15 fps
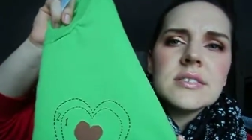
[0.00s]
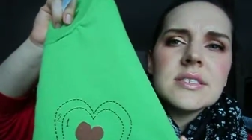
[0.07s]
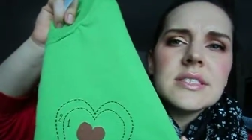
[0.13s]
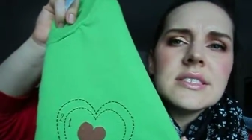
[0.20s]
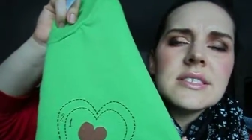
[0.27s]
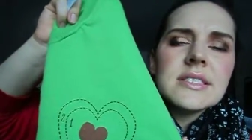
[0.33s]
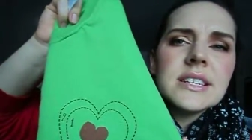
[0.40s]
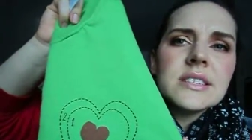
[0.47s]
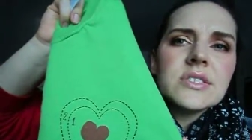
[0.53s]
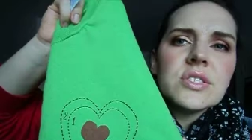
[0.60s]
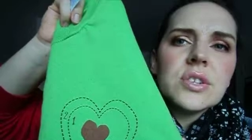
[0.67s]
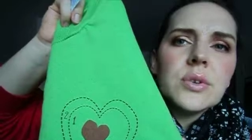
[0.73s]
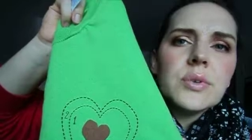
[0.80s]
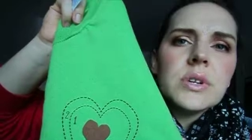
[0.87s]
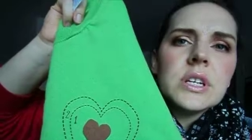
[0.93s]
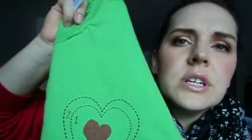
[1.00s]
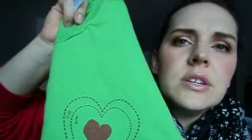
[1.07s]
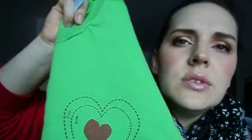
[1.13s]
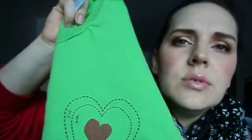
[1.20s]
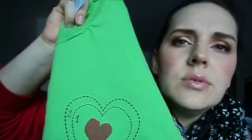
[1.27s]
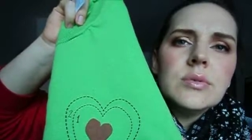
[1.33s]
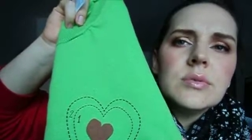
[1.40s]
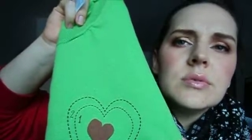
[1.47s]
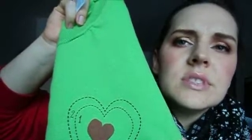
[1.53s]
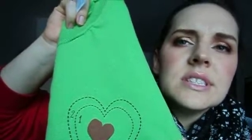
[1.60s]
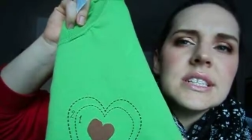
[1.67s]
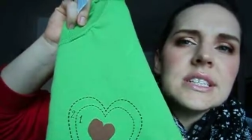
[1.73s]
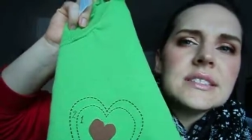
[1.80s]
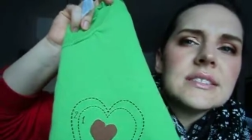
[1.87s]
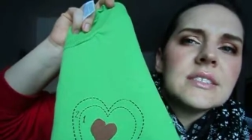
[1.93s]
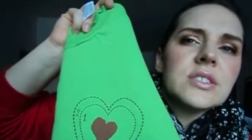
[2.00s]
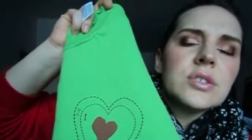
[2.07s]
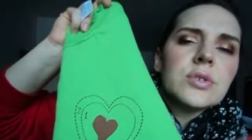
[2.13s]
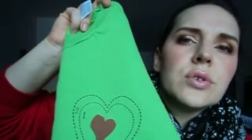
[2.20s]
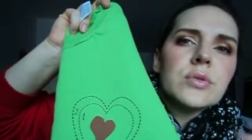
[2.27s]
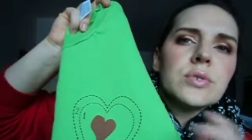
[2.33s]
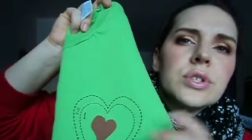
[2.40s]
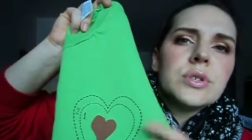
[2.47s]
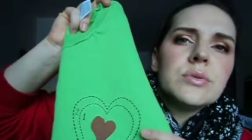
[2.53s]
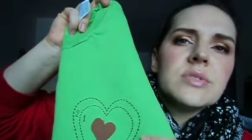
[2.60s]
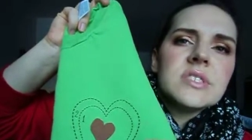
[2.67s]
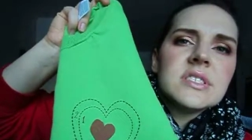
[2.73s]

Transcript: Isn't that so cute? And it's gonna grow 2